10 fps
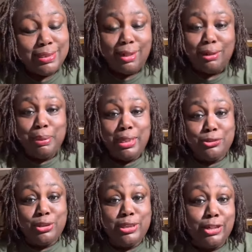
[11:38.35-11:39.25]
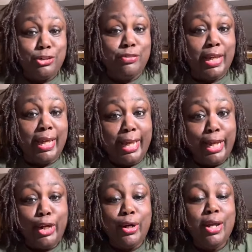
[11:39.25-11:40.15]
It all depends on the texture of your
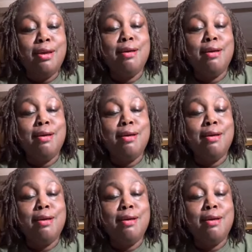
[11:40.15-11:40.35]
hair.